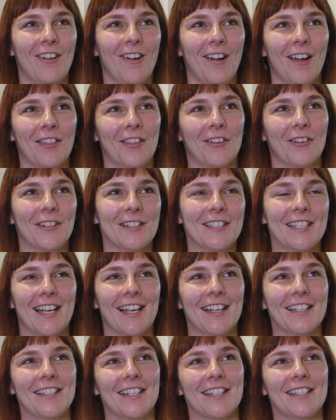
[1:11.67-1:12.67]
author or
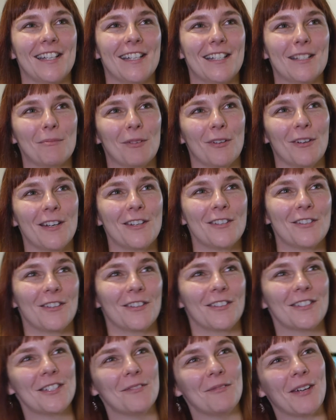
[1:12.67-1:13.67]
text as
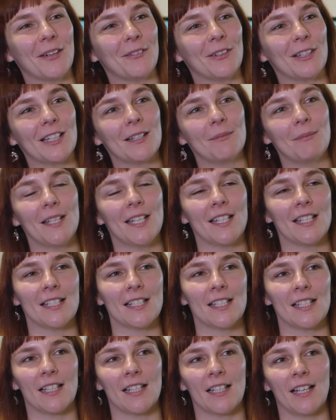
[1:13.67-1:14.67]
inspirational to my work
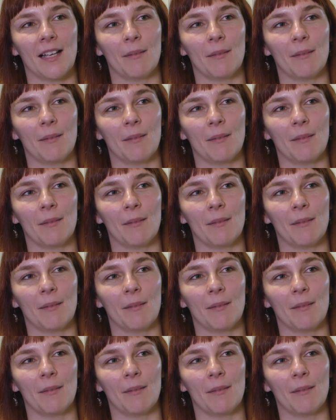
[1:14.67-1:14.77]
because uh,